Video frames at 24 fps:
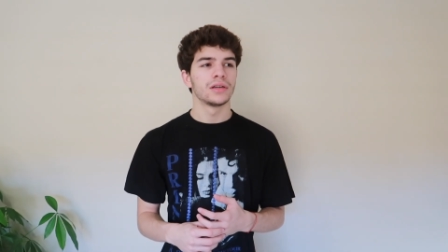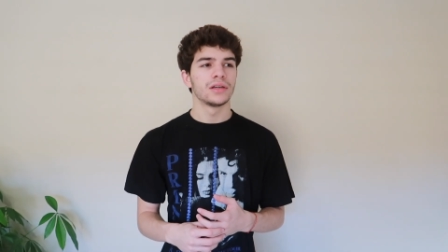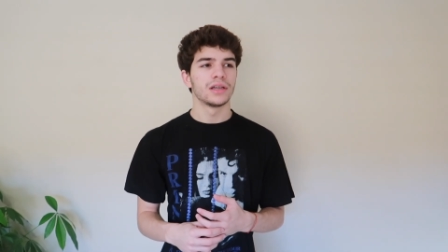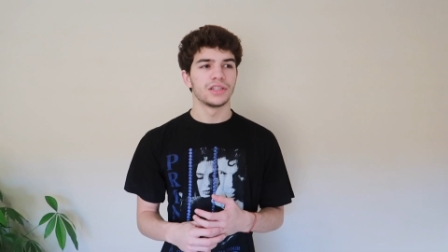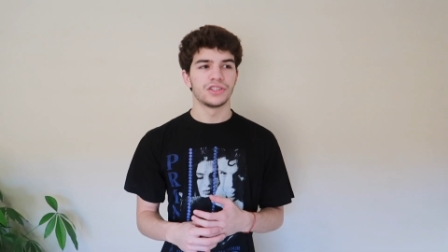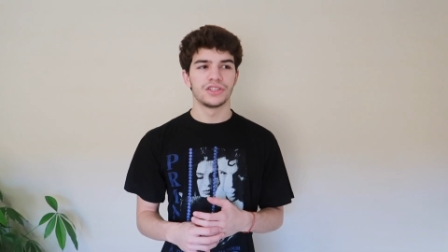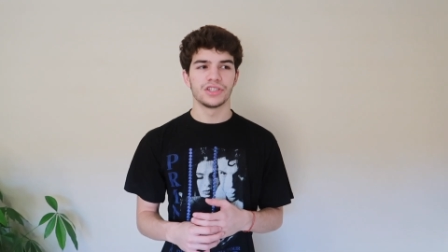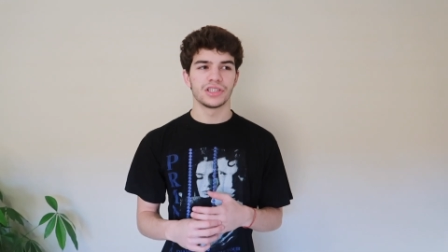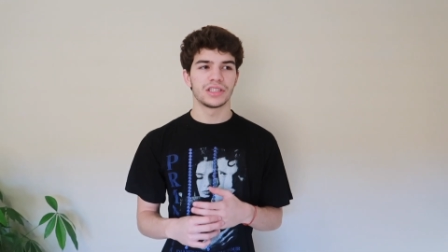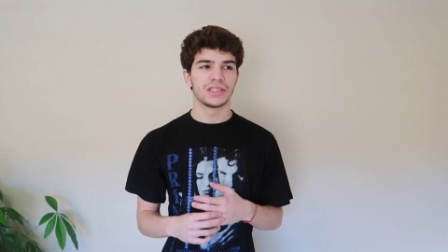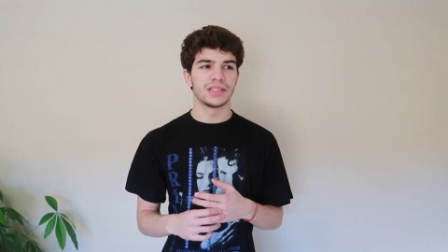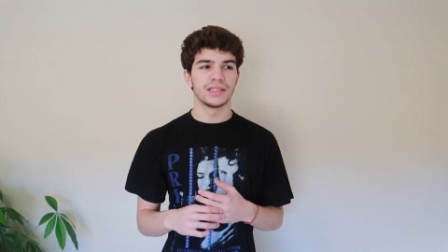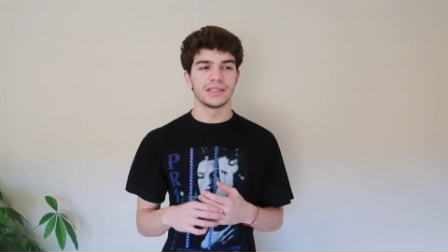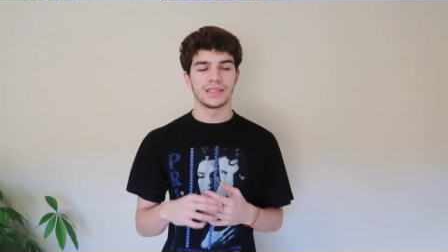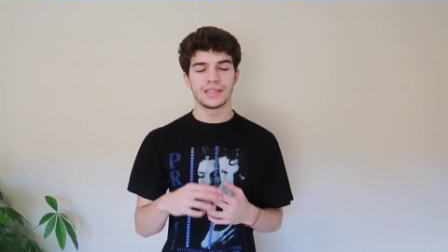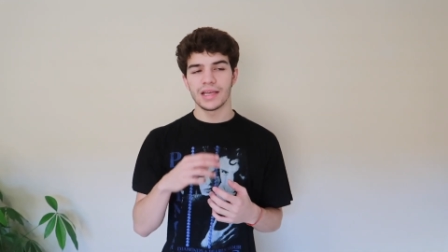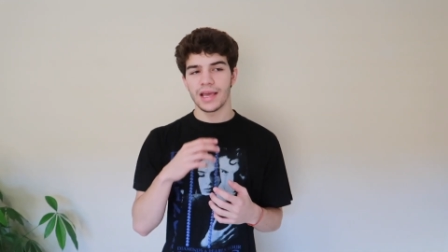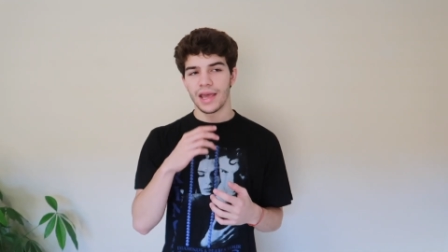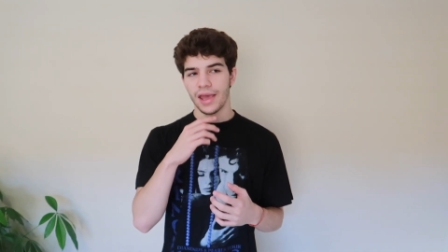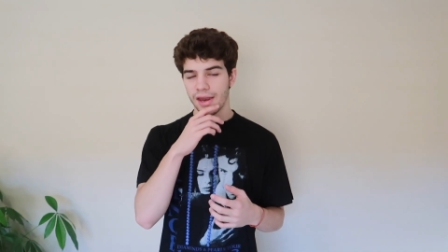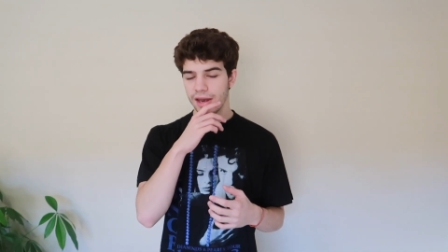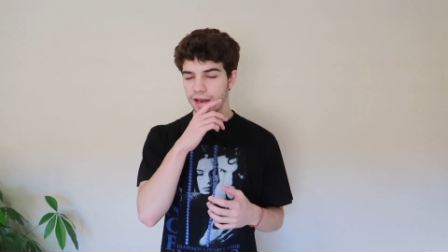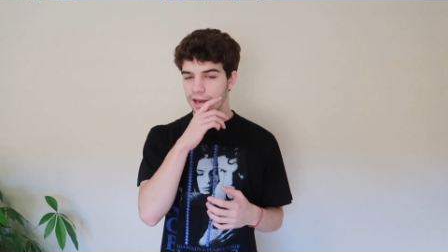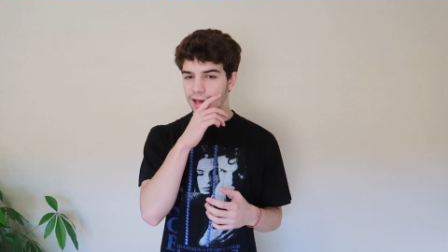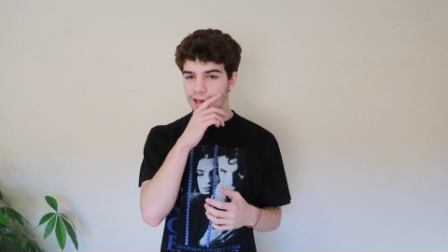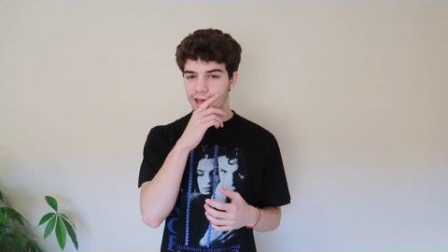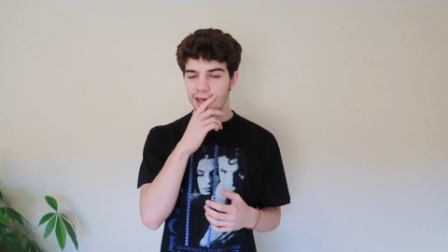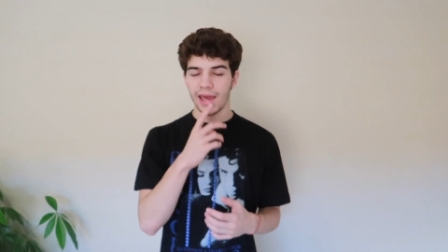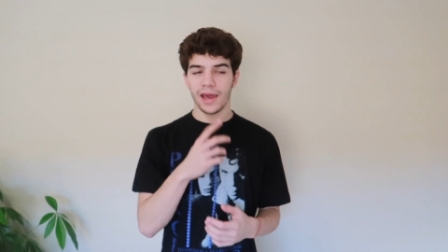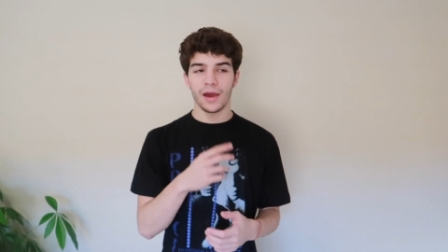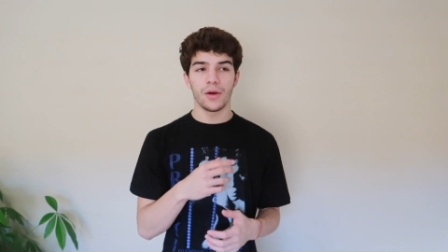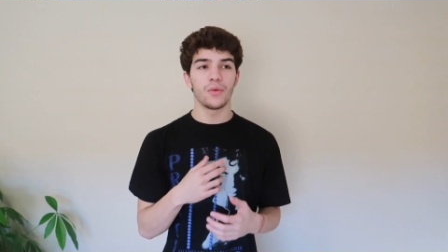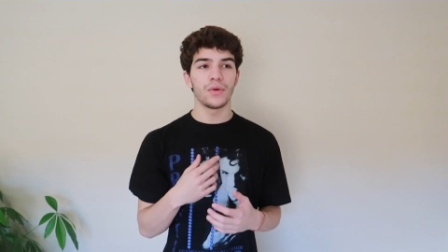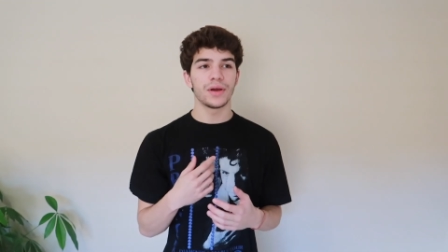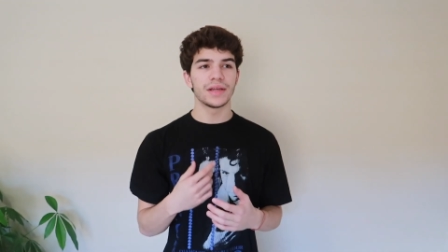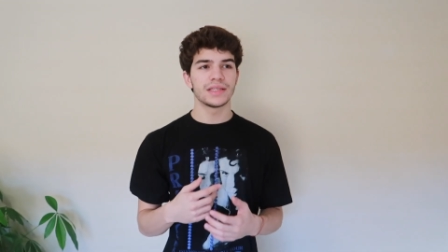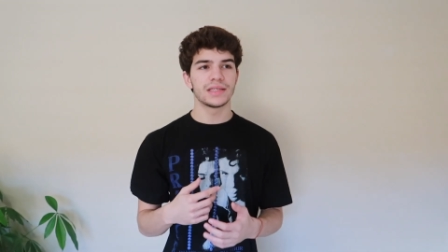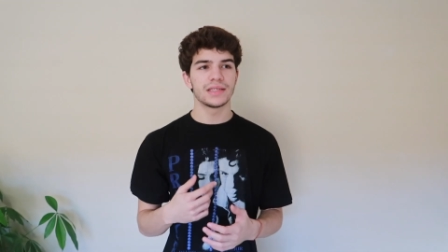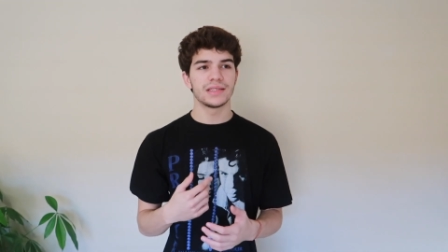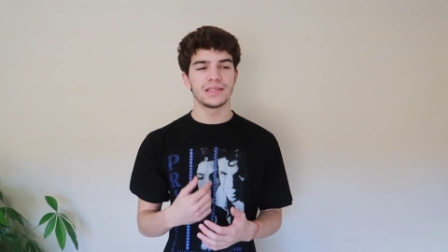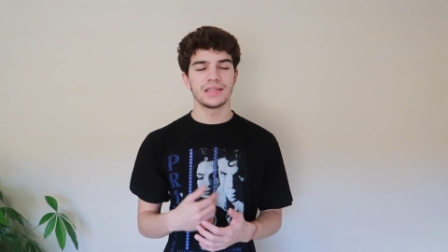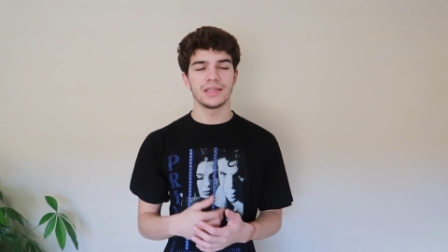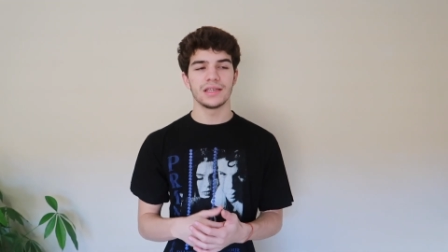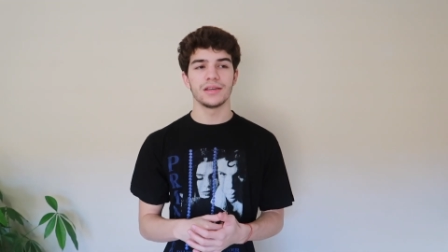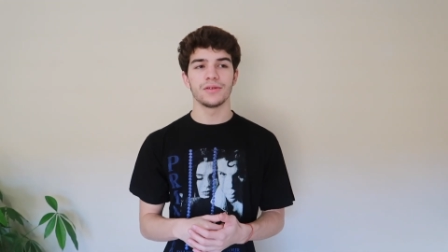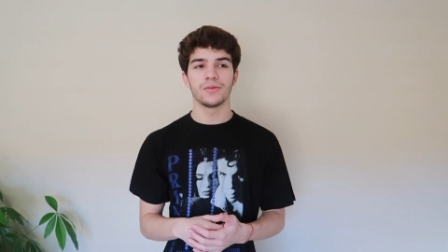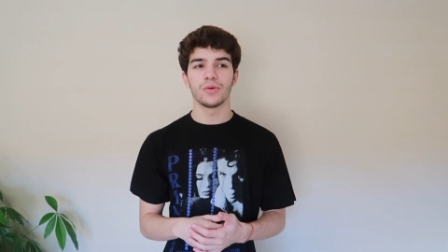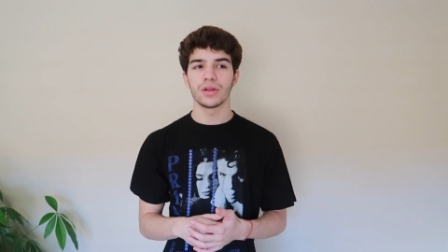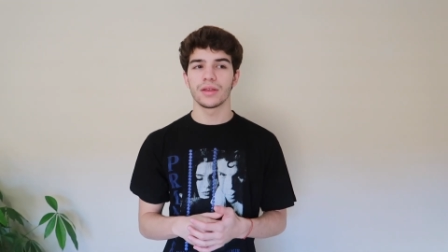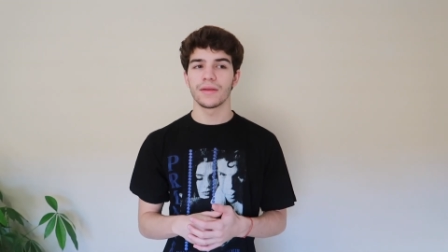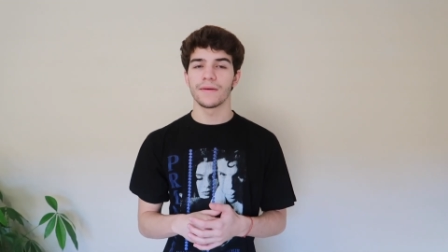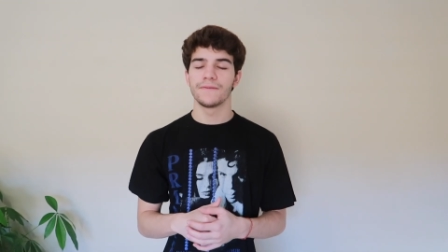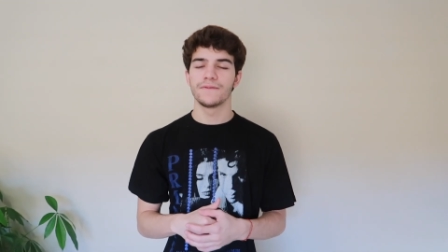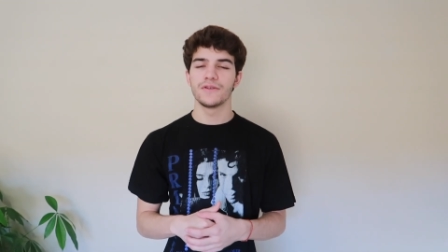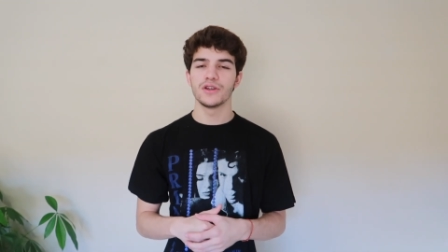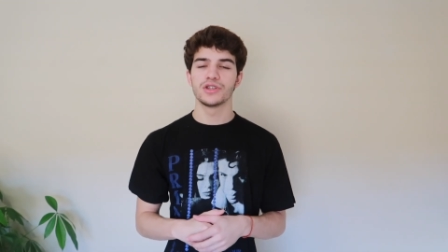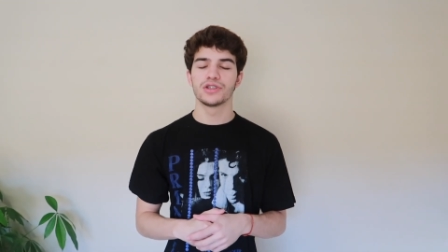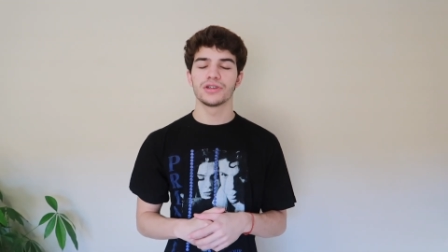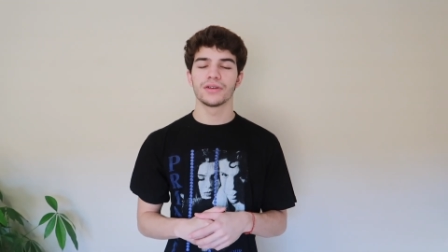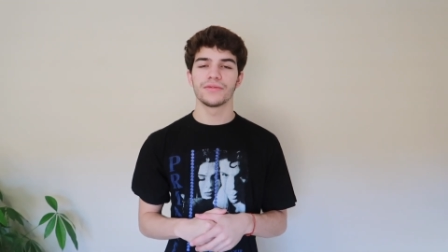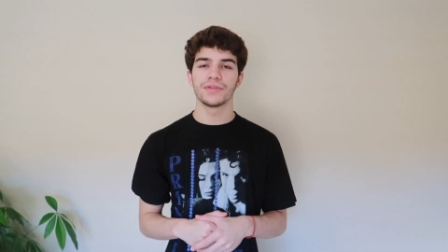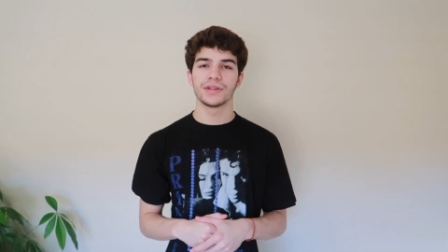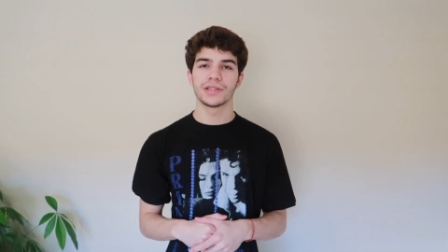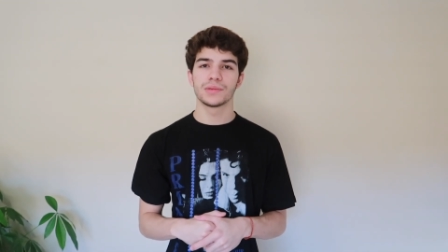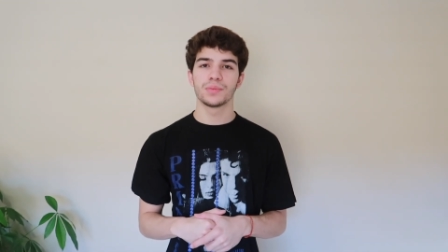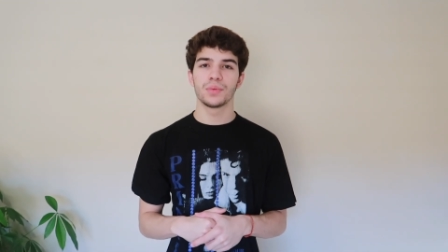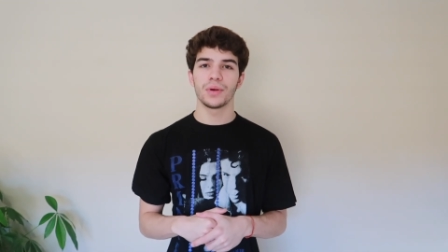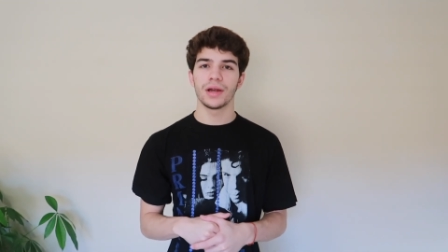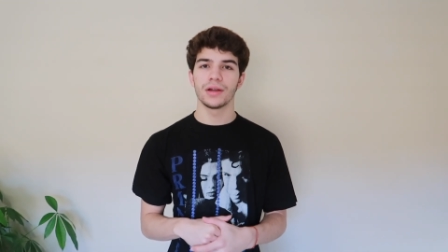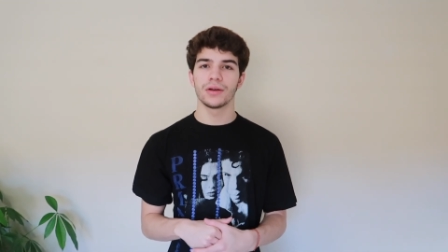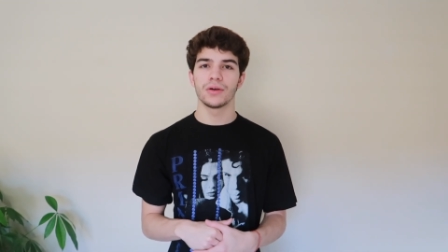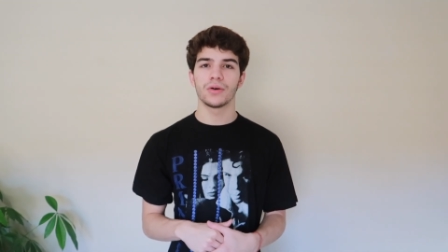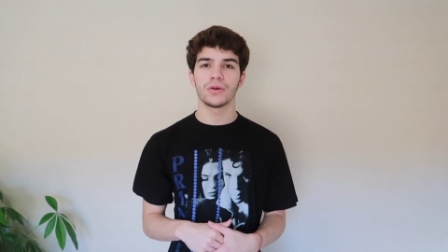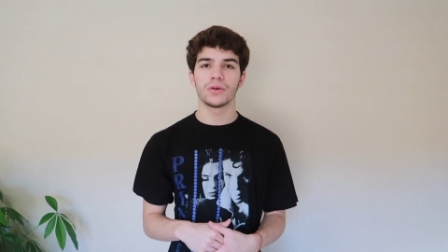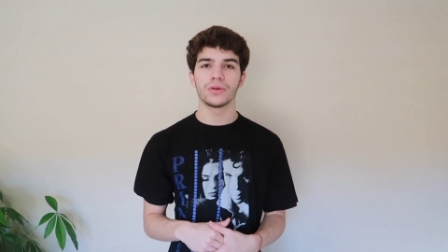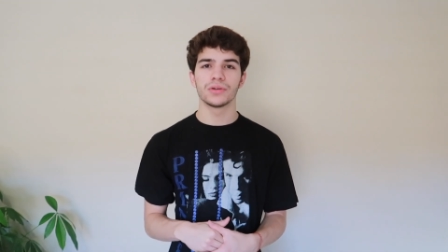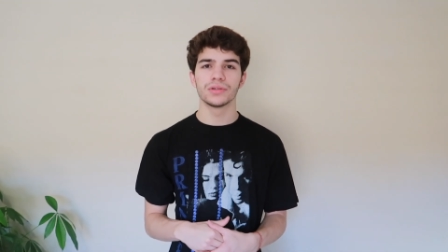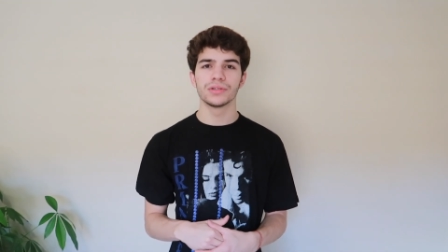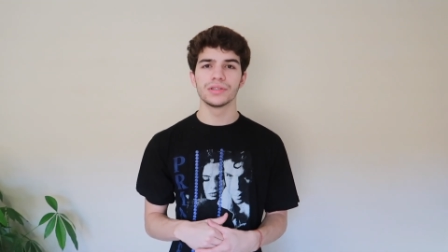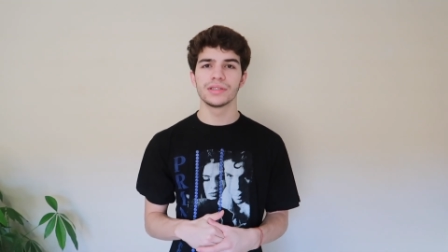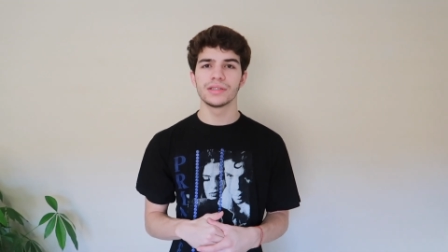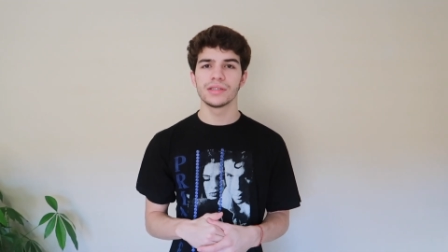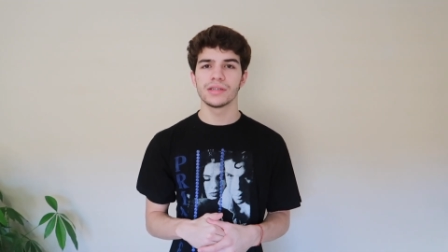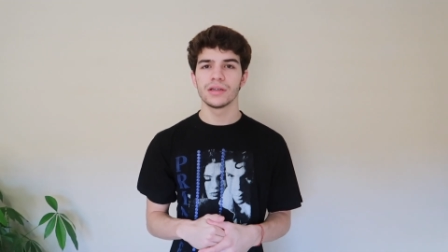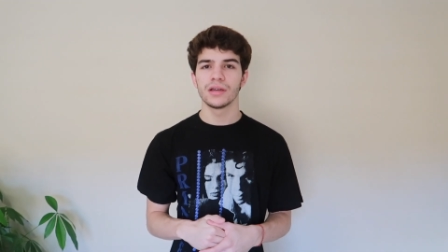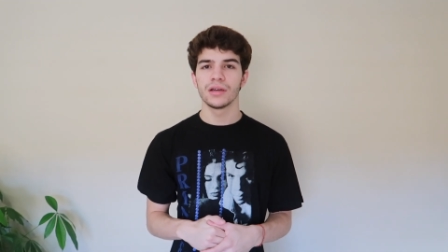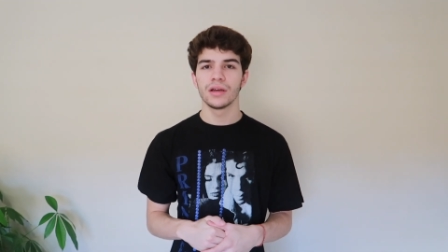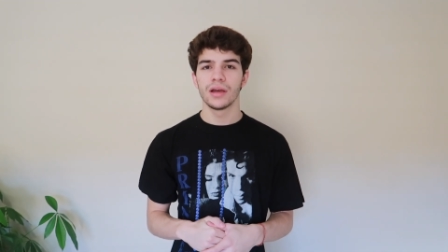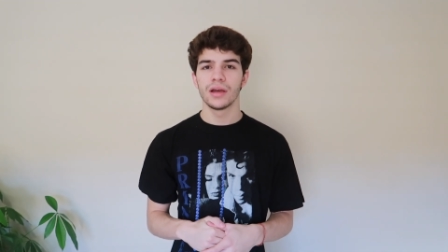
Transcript: is just insane and I can't wait to see what the future of this brand holds.